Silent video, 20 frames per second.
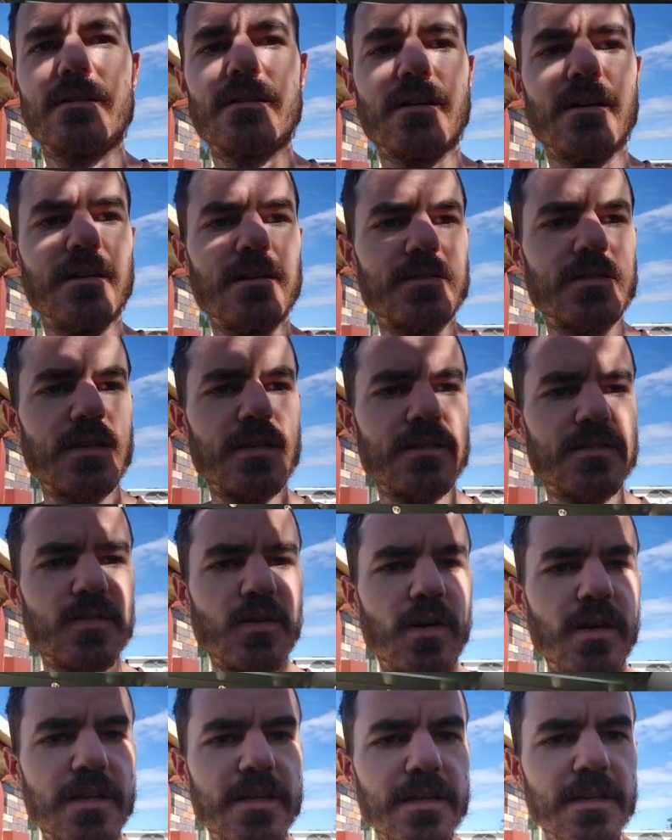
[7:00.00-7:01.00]
And you can see
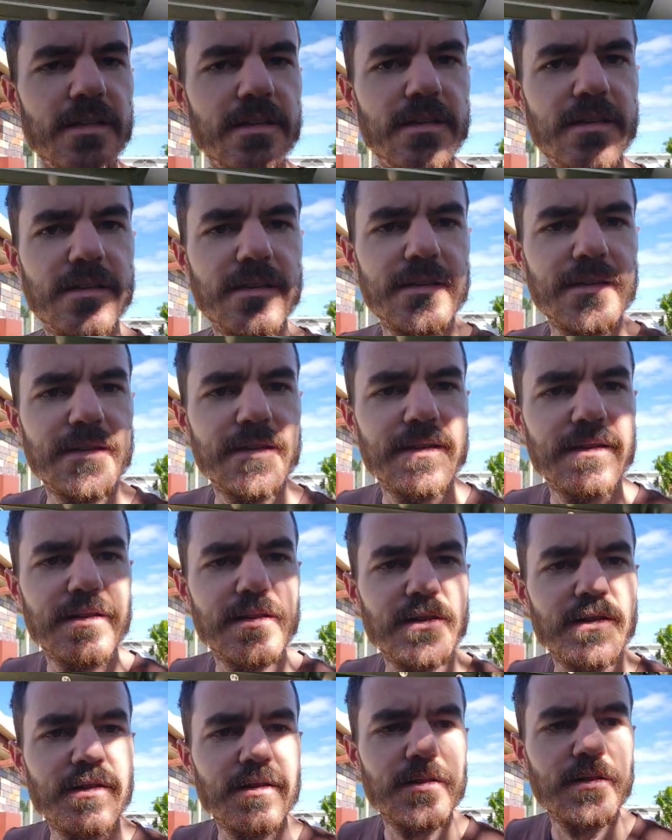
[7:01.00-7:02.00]
inside here
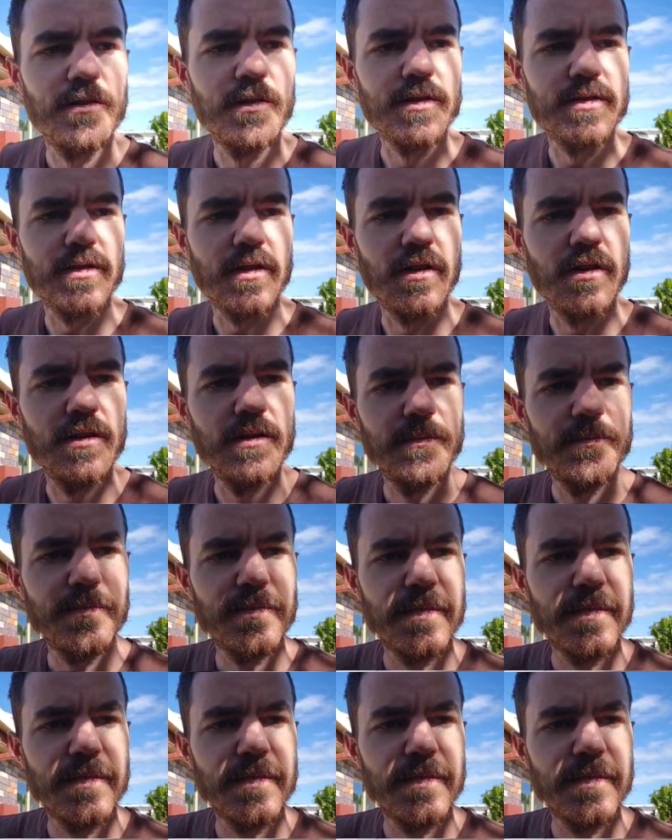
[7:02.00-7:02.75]
also